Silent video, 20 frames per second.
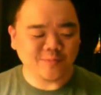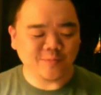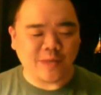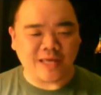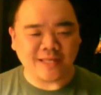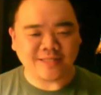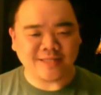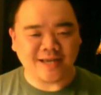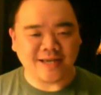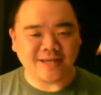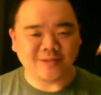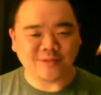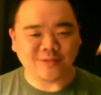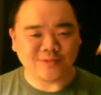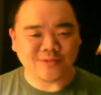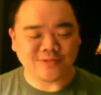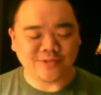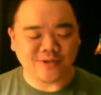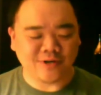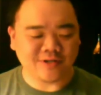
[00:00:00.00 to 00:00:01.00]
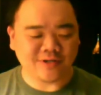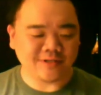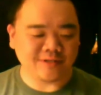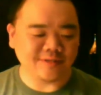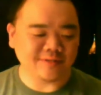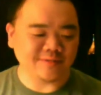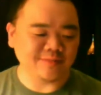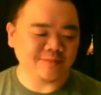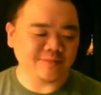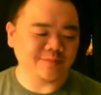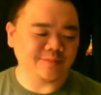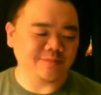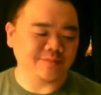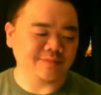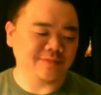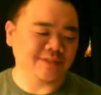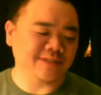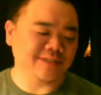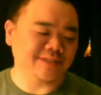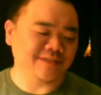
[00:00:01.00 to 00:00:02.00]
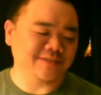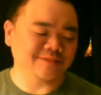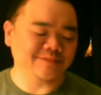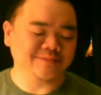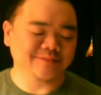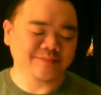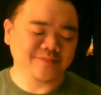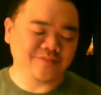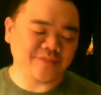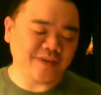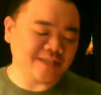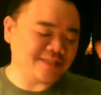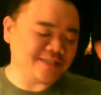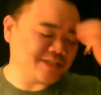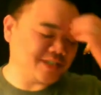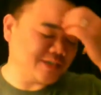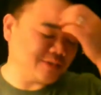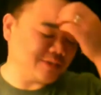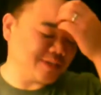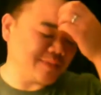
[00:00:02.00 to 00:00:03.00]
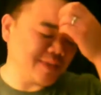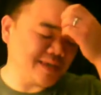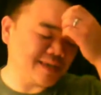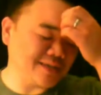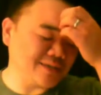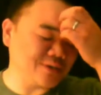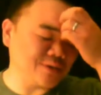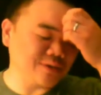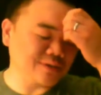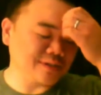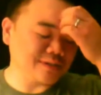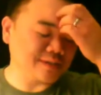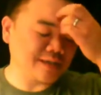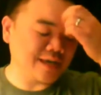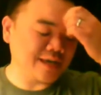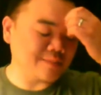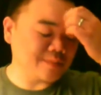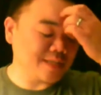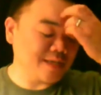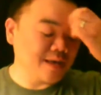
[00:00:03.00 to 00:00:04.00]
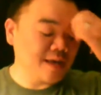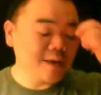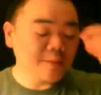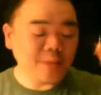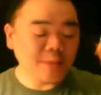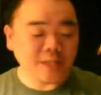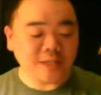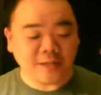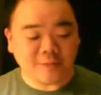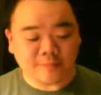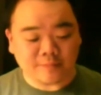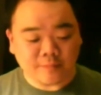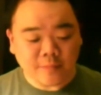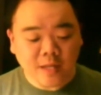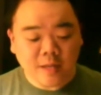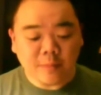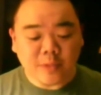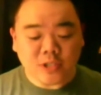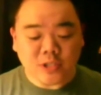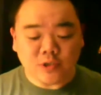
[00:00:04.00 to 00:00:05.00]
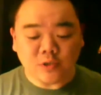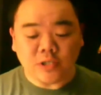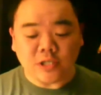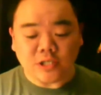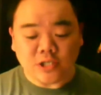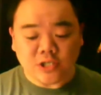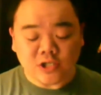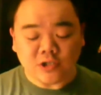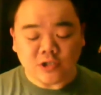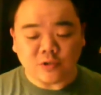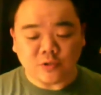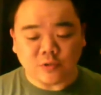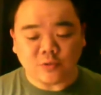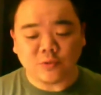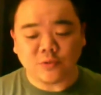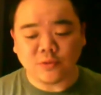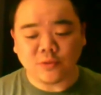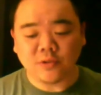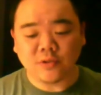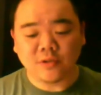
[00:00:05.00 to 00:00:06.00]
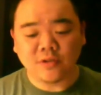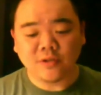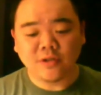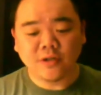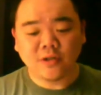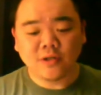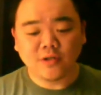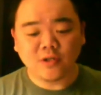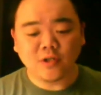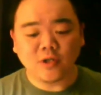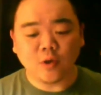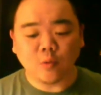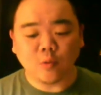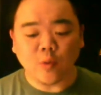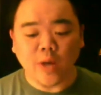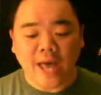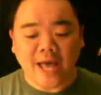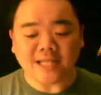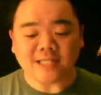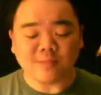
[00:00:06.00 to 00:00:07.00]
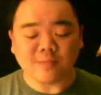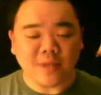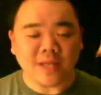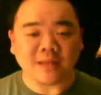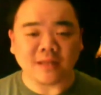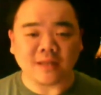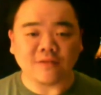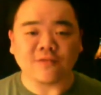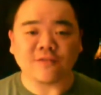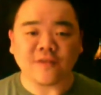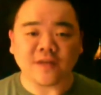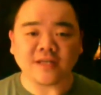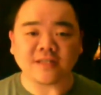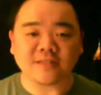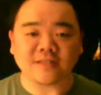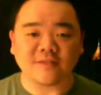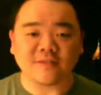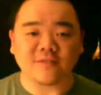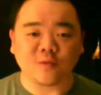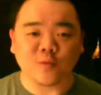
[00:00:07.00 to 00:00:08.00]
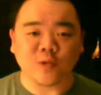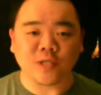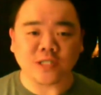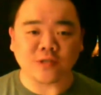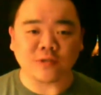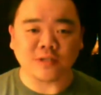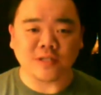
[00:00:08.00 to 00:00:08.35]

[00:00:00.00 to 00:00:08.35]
entitled snarky faces she was making during the games. But Julie Chu has been the face of the Winter